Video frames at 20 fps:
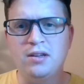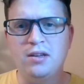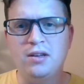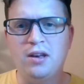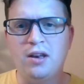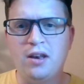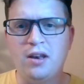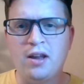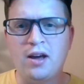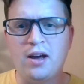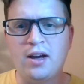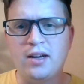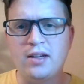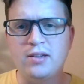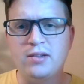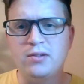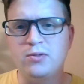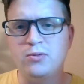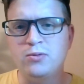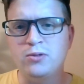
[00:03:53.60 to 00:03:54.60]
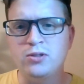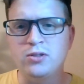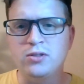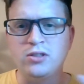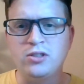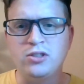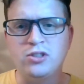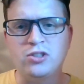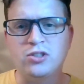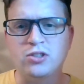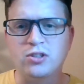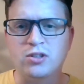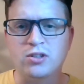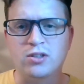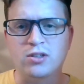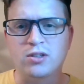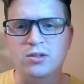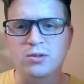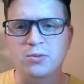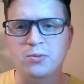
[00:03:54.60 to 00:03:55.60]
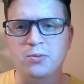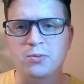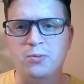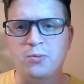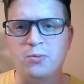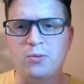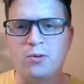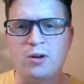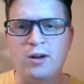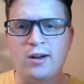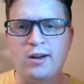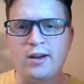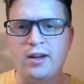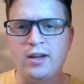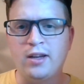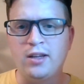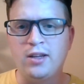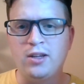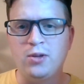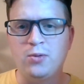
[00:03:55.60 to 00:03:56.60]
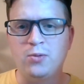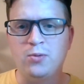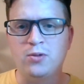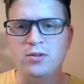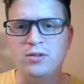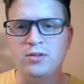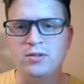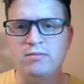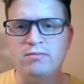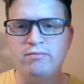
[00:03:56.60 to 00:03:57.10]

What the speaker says: not really sure why you would